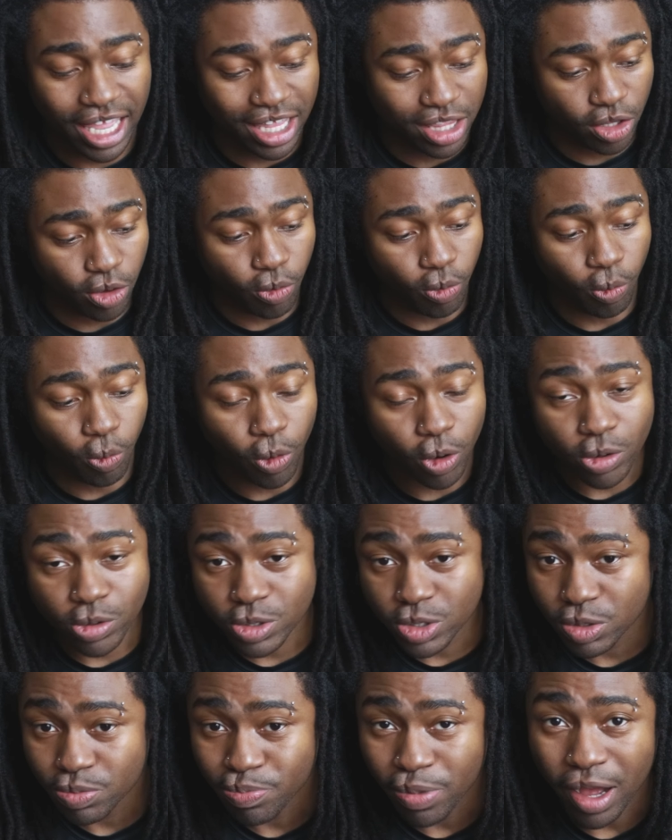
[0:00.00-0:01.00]
in the
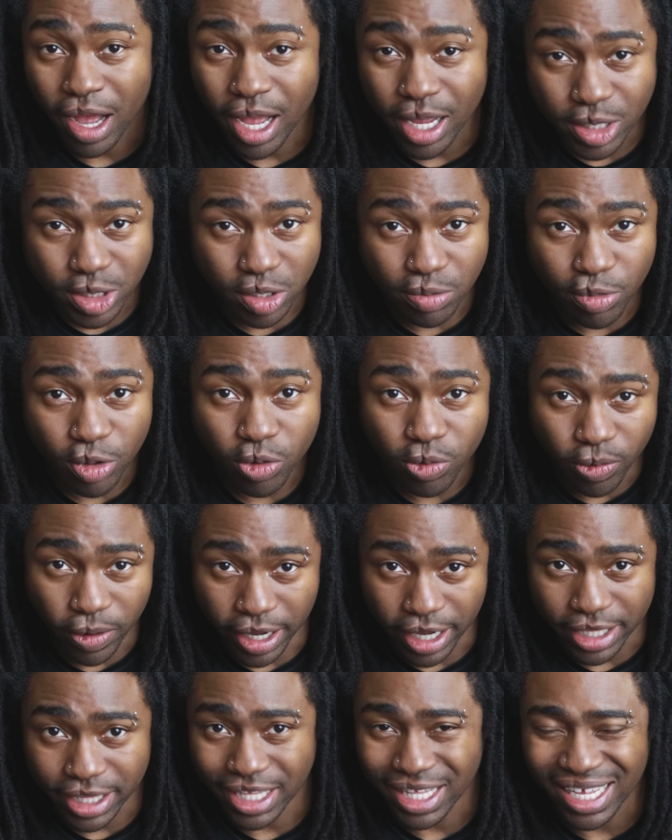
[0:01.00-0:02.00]
worst possible
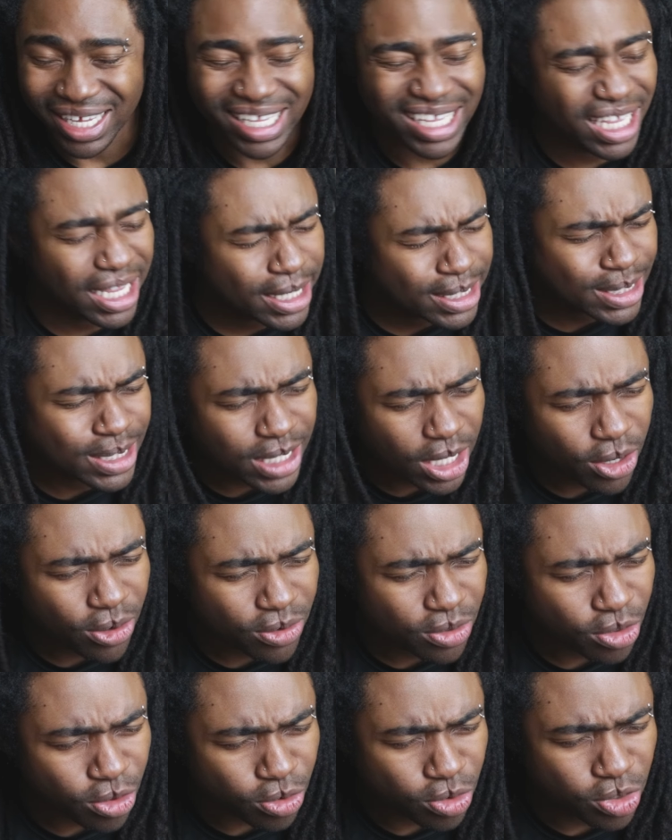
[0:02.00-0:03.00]
way that I can't see
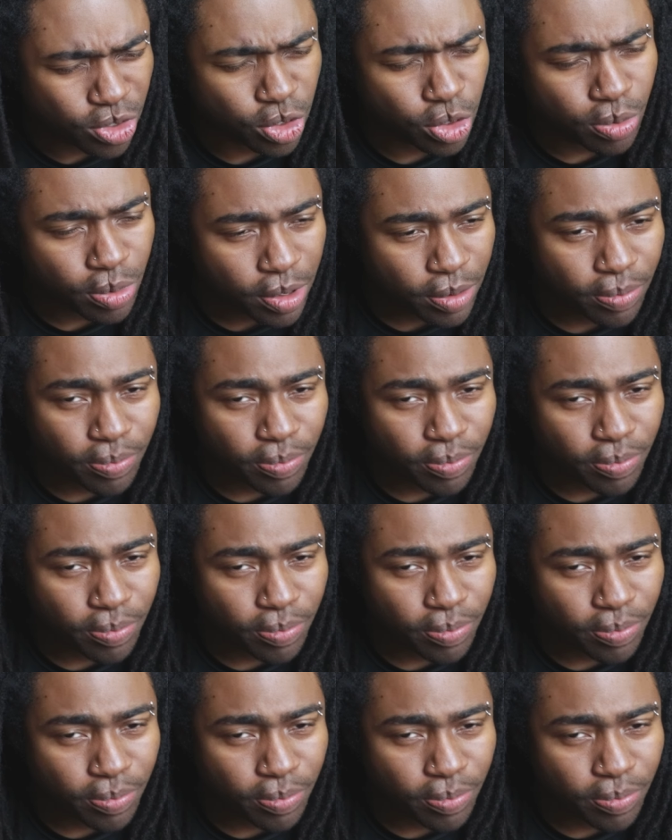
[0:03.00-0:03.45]
on YouTube,